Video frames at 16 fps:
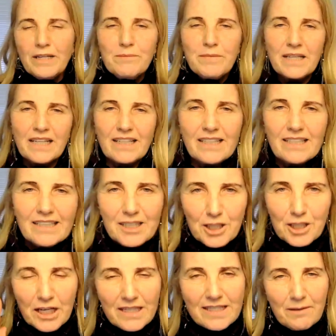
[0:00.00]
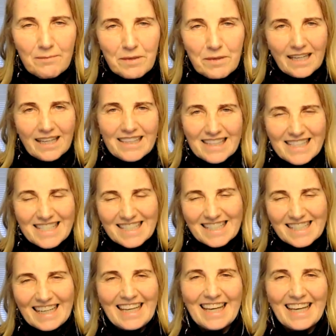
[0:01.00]
a minute, just let me get this
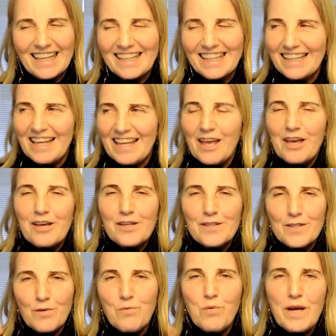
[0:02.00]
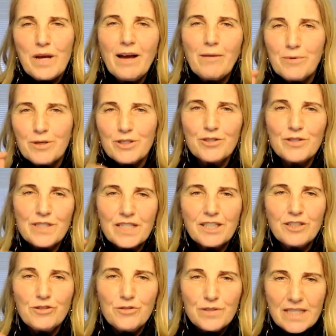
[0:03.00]
clear. So we are
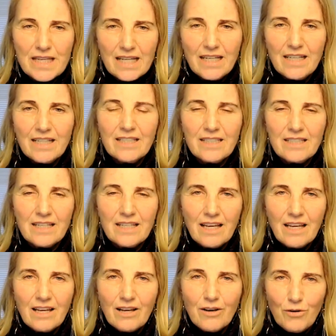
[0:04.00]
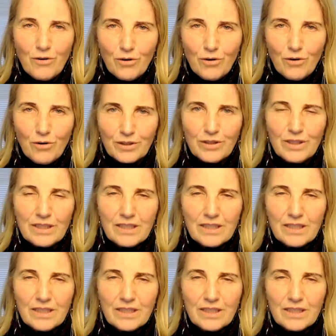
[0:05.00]
producing New Zealand oil,